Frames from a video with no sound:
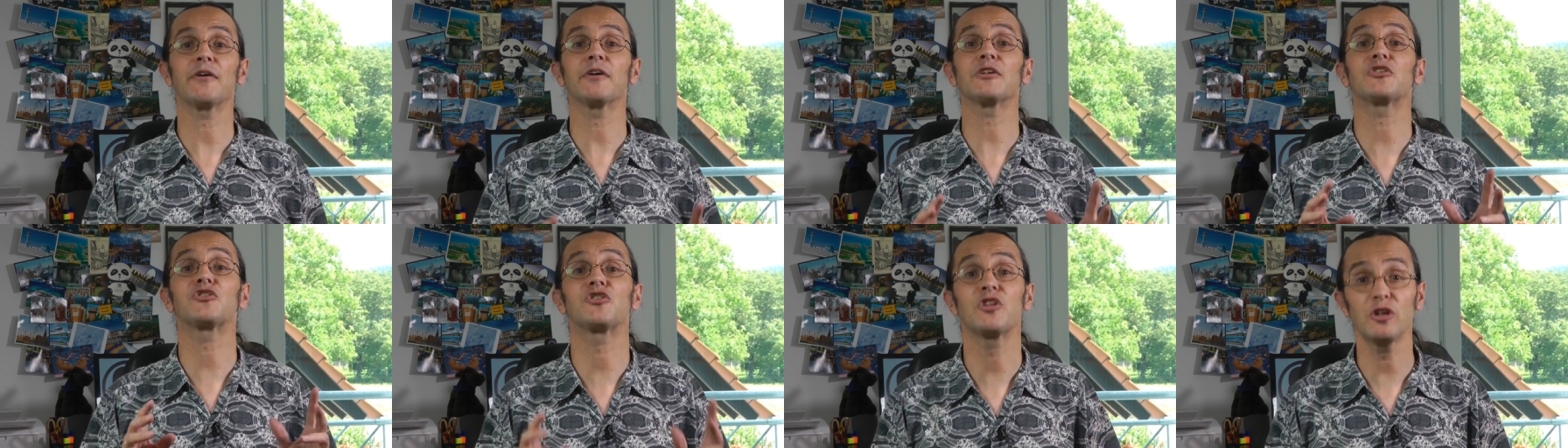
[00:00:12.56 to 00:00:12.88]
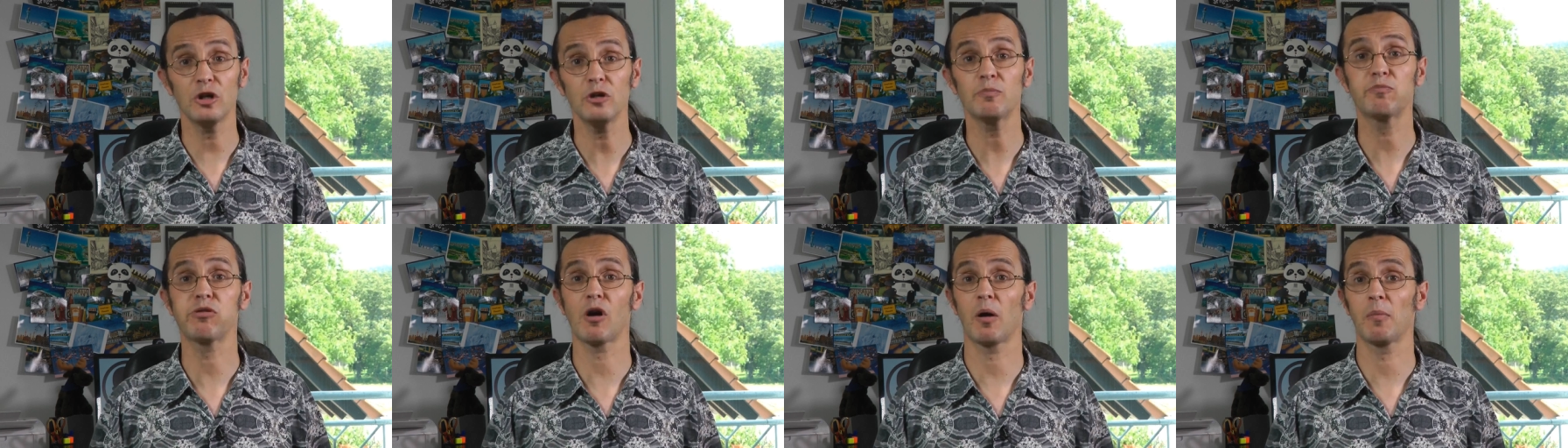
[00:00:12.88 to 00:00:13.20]
There are
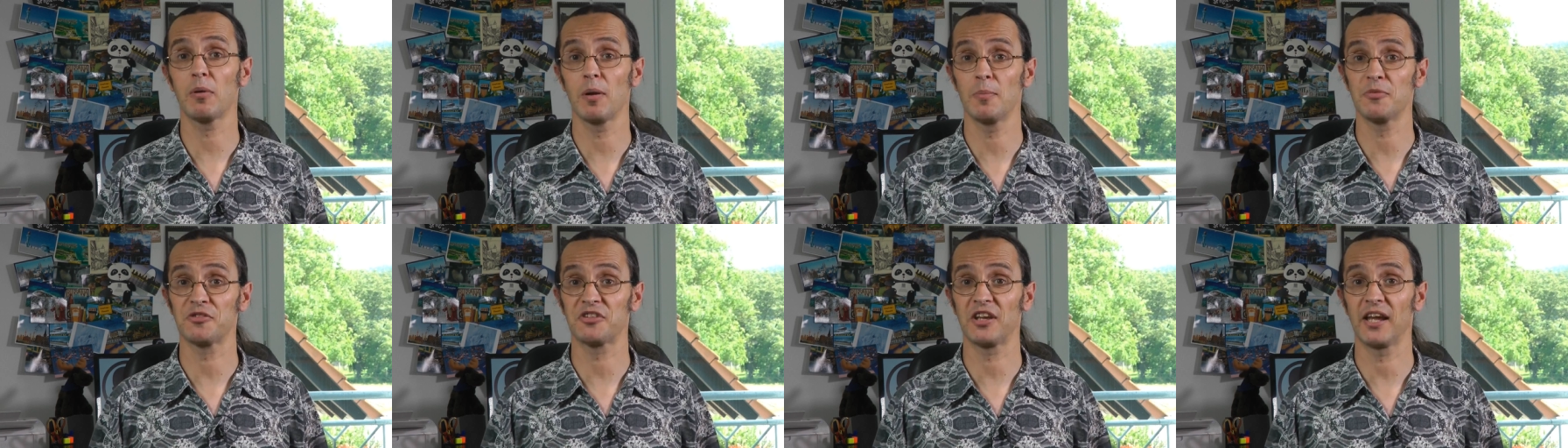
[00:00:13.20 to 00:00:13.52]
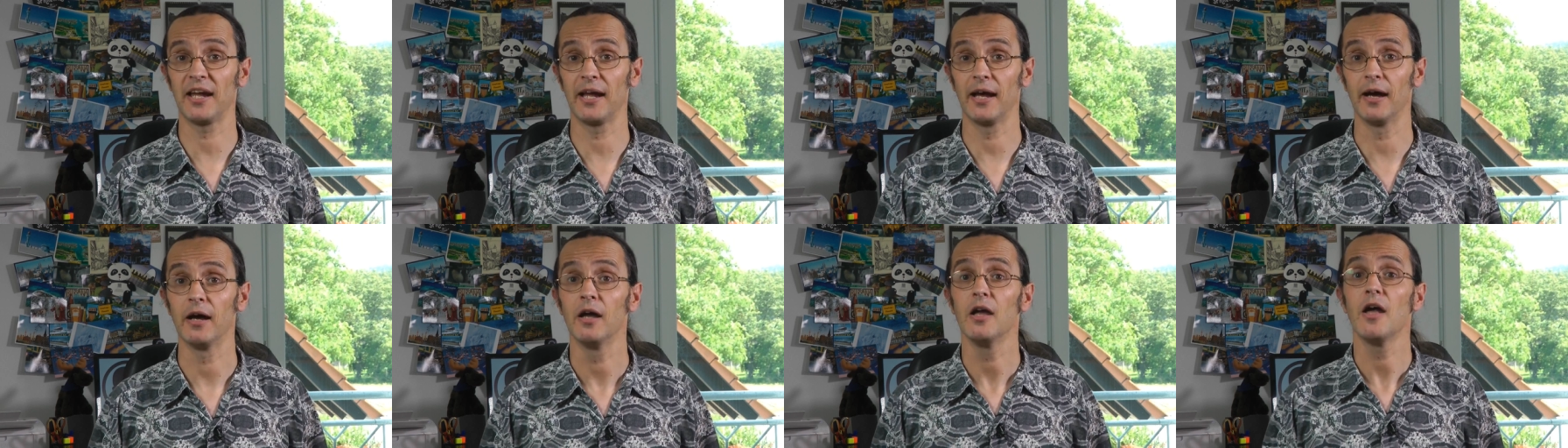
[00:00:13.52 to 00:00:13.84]
two
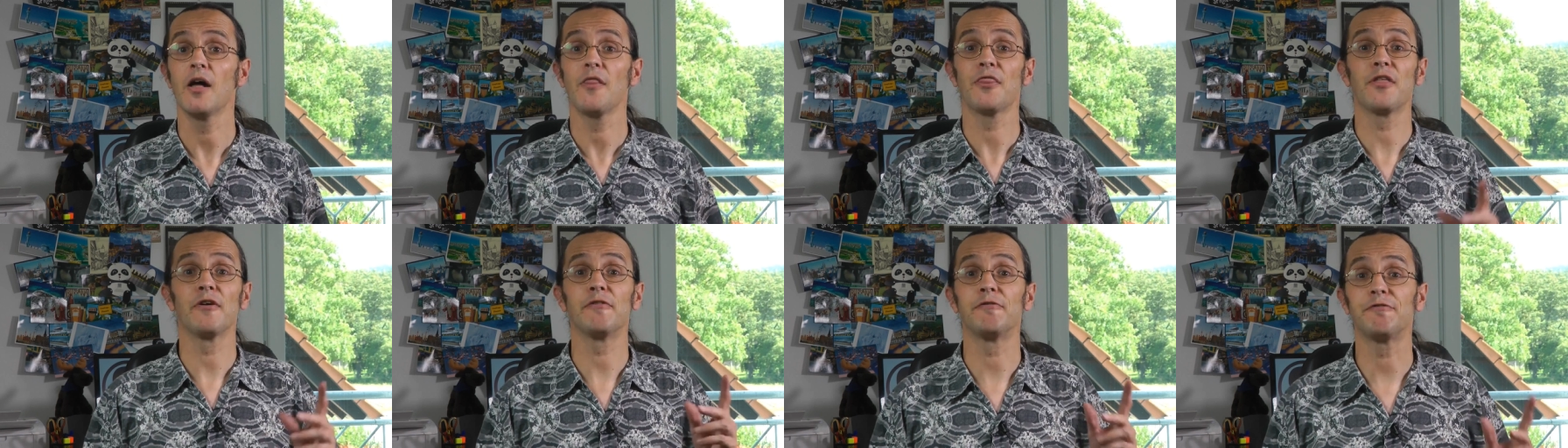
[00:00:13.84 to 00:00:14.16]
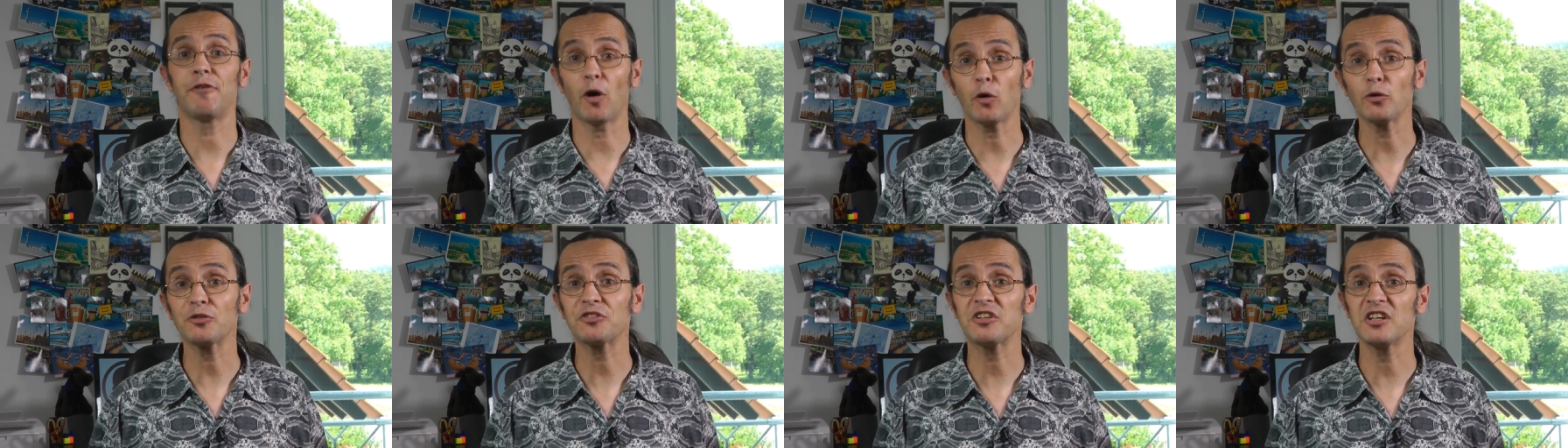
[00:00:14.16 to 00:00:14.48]
problems here,
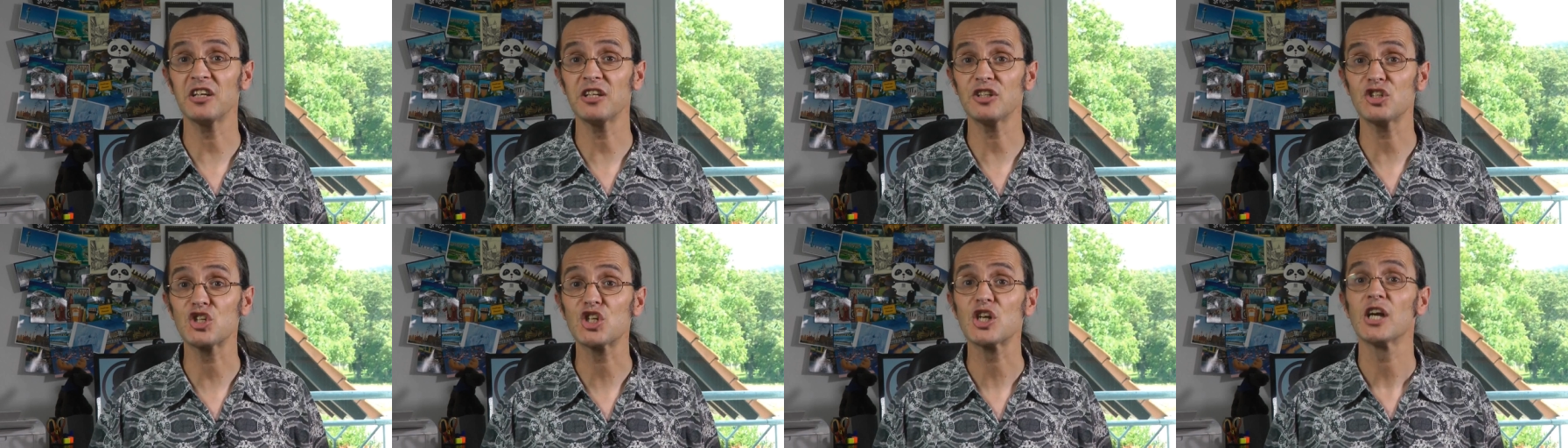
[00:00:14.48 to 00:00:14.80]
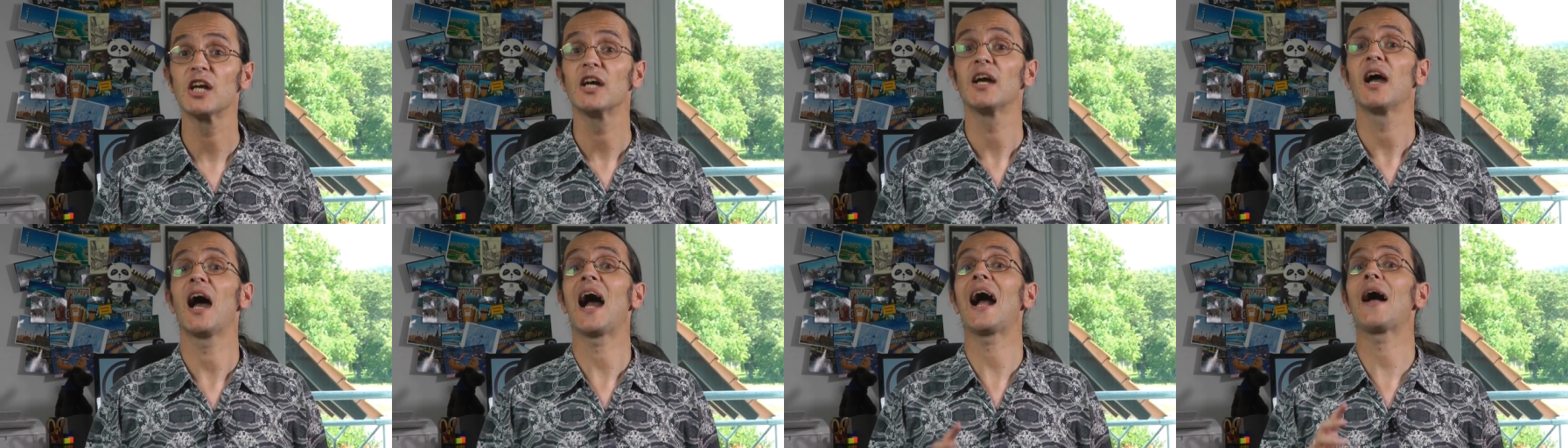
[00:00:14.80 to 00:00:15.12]
the
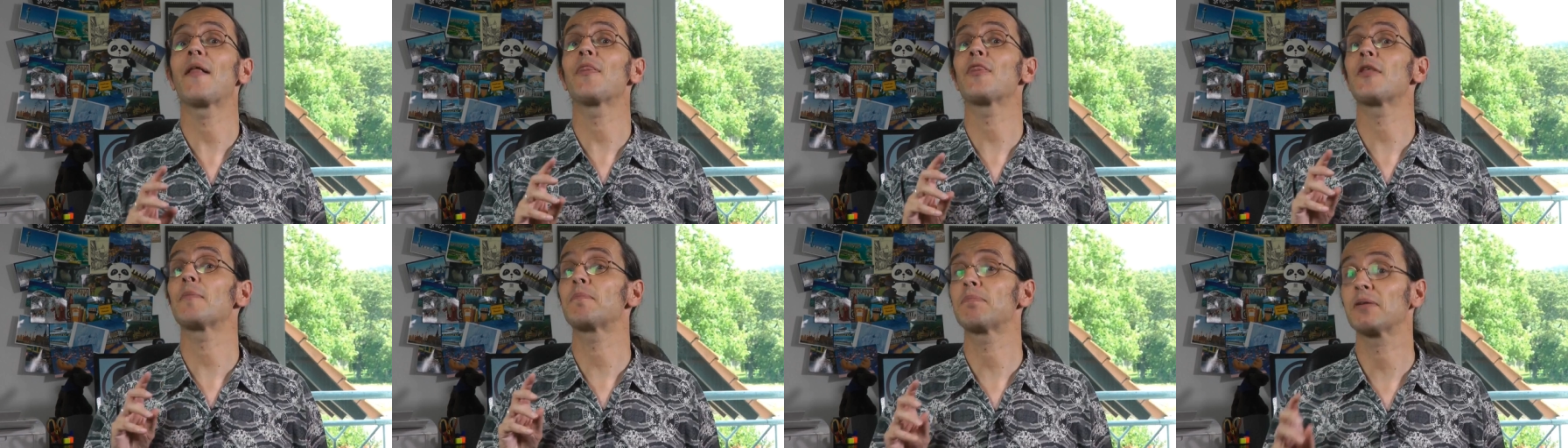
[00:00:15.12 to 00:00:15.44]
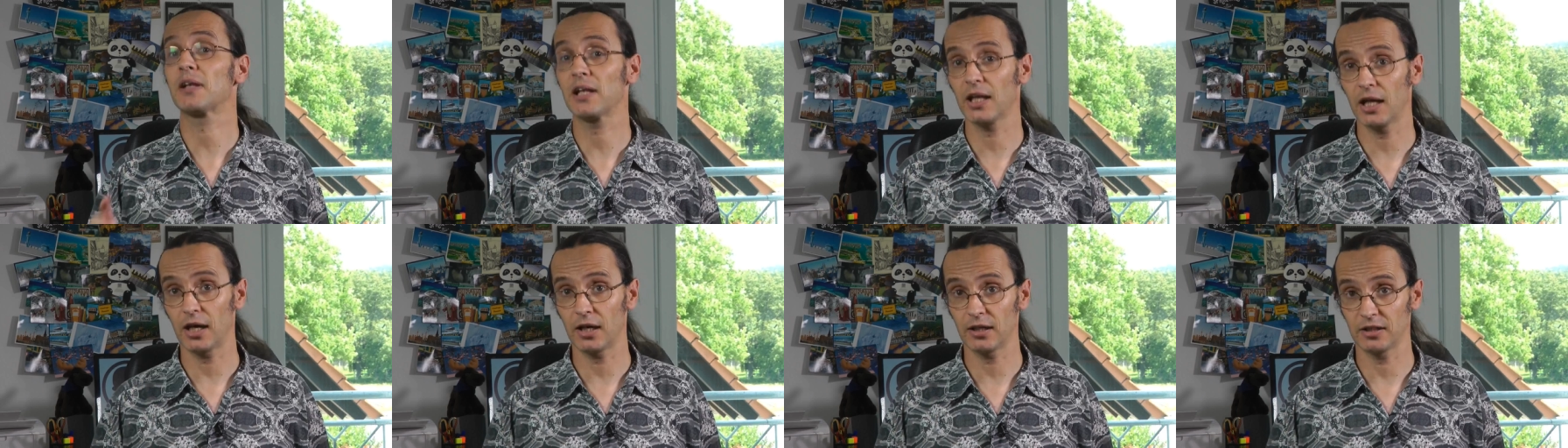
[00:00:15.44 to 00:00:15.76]
voltage and the
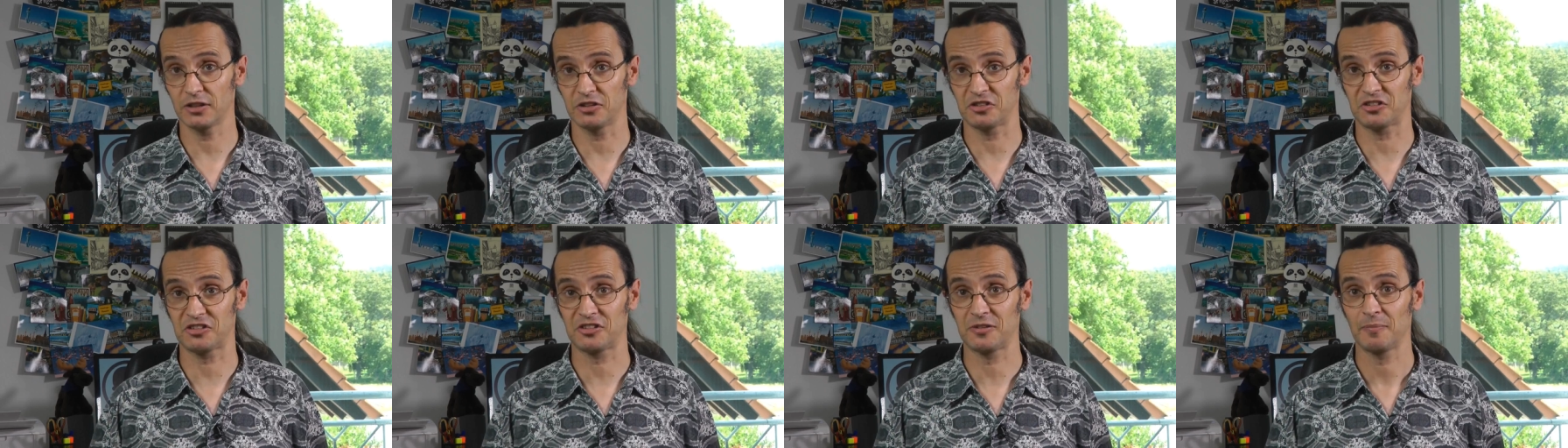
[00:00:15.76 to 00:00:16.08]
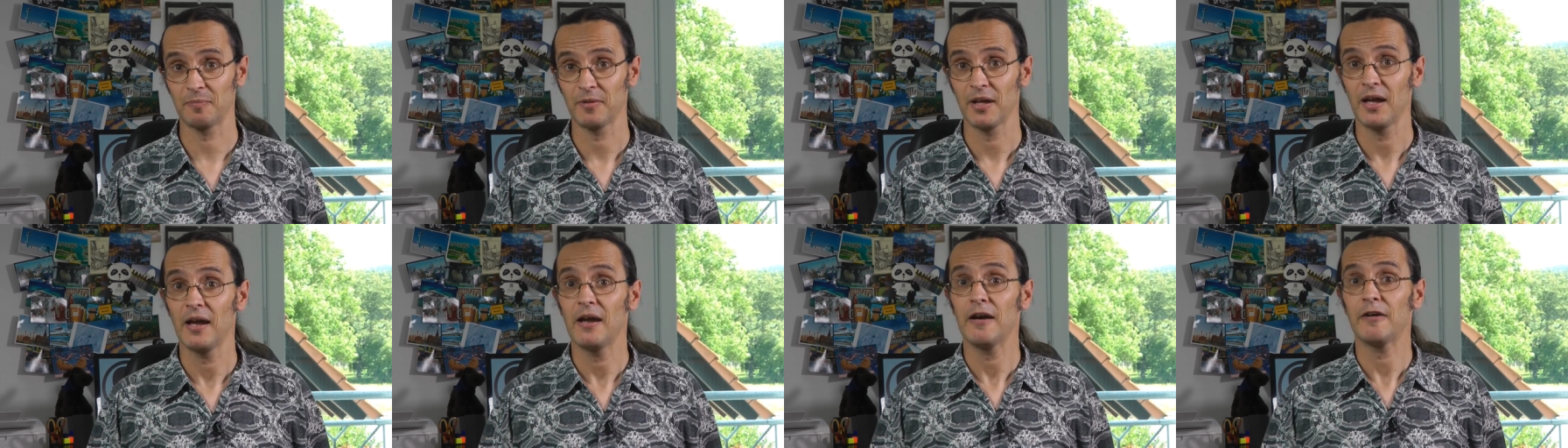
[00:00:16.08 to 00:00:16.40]

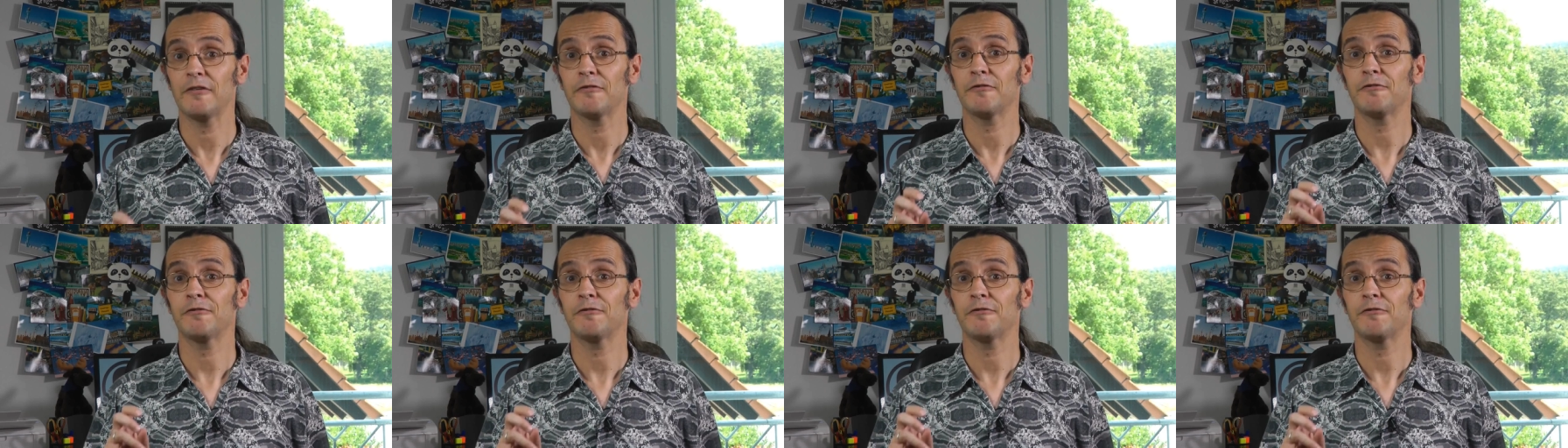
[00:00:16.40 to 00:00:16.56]
plugs.